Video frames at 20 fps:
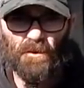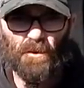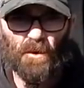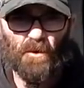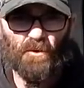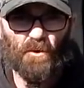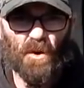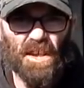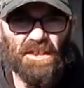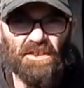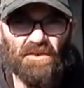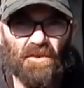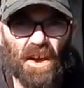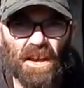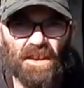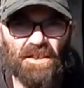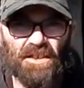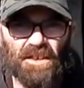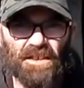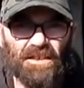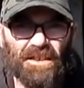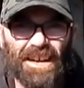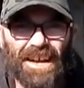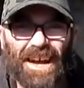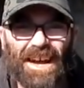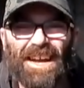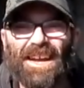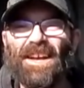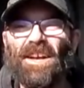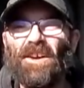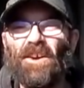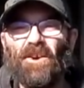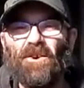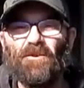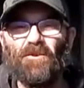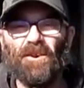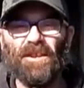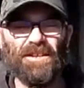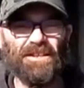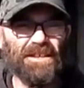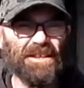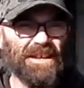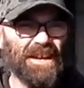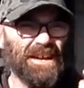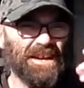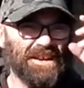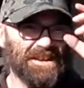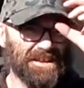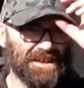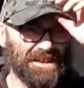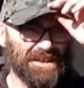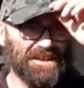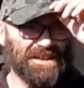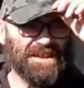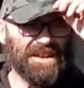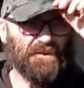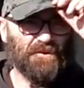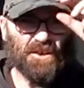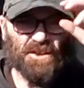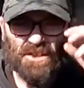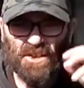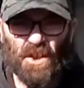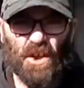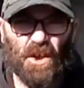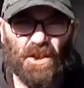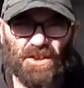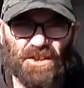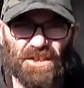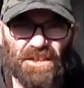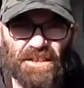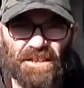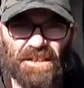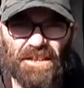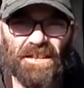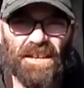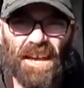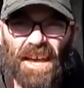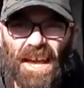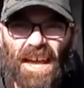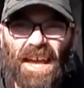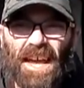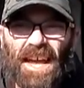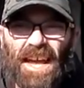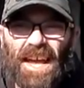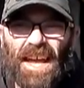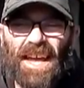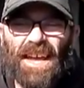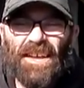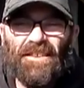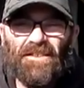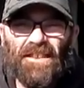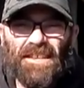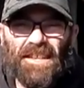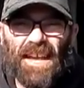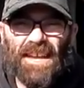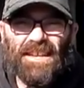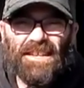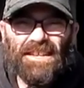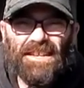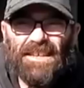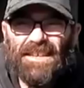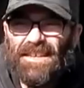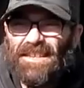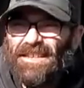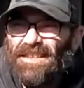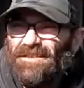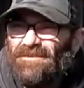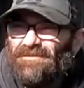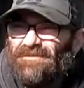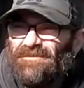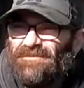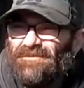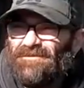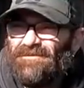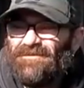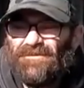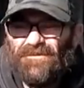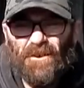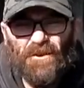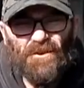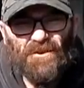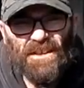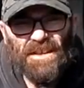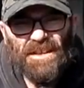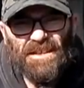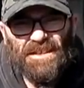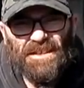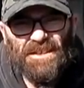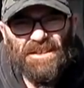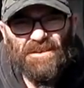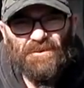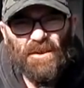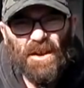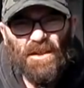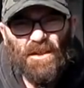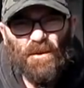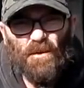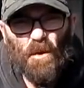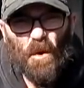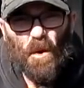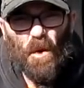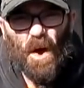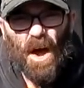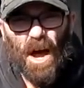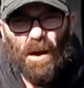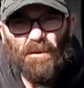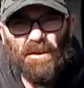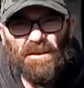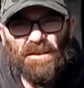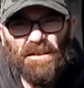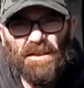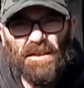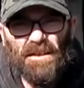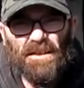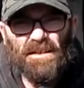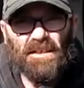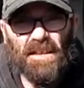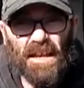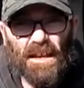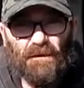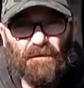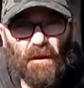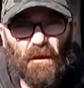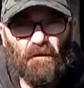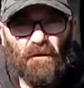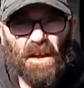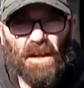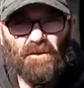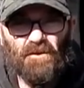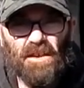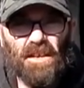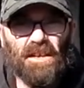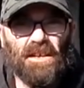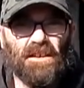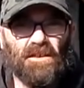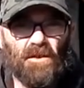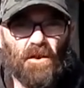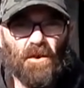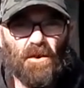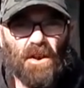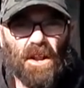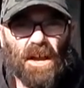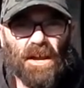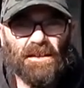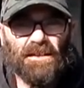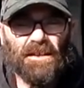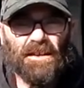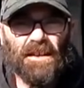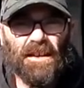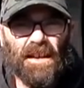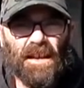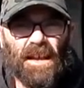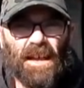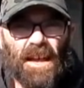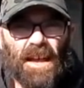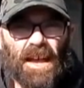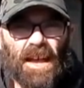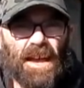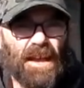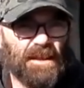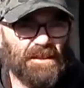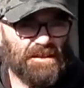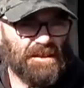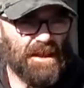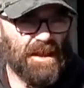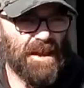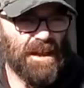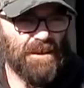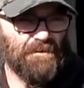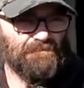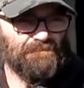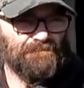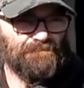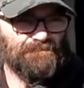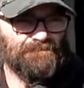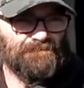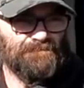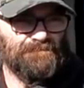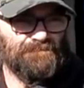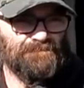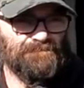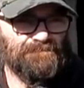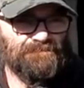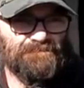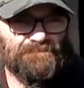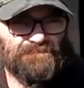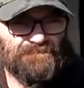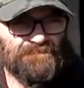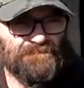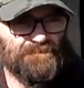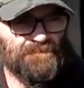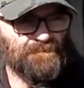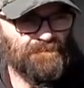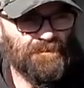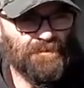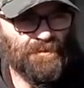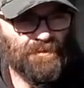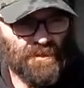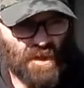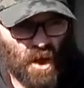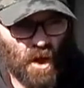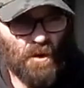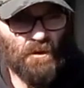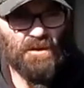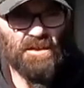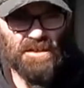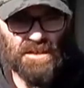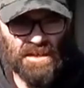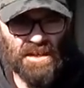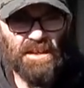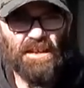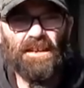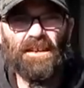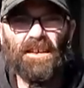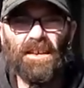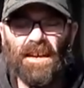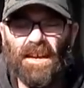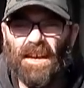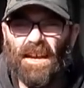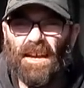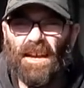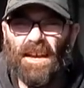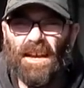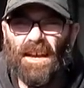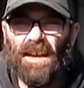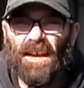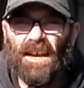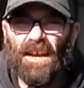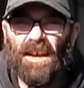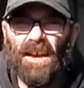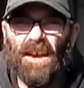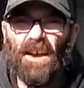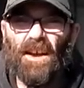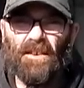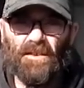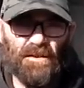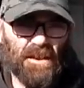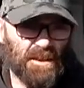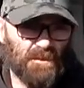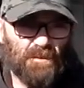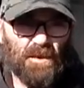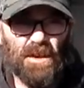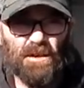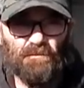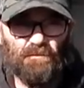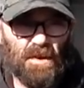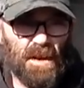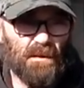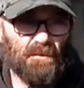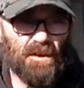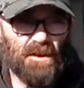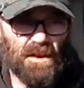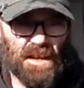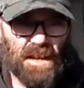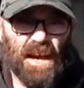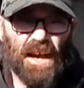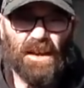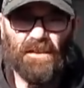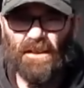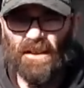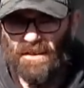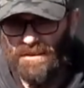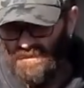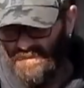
resurrection what is it called a resurgence in the nineteen forties when the war happened, dig for victory and all that. And um obviously there's been people here that